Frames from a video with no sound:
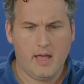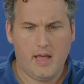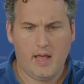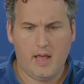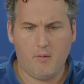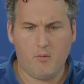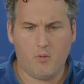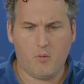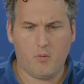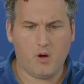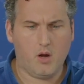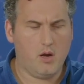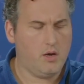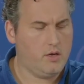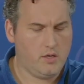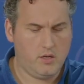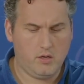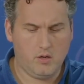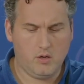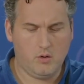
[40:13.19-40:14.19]
And what we're going to
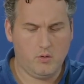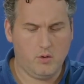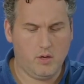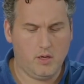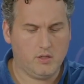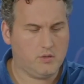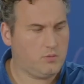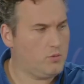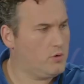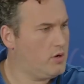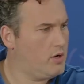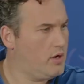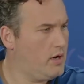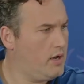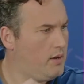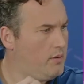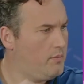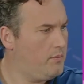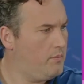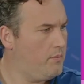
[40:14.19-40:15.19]
do is we're
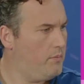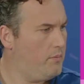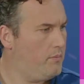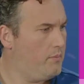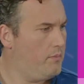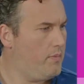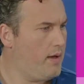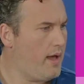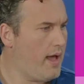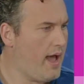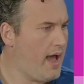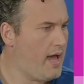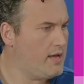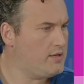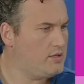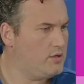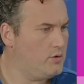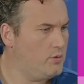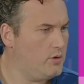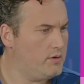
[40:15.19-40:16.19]
going to
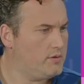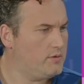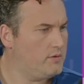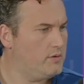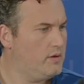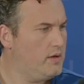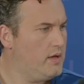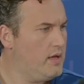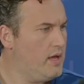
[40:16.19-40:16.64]
add to it.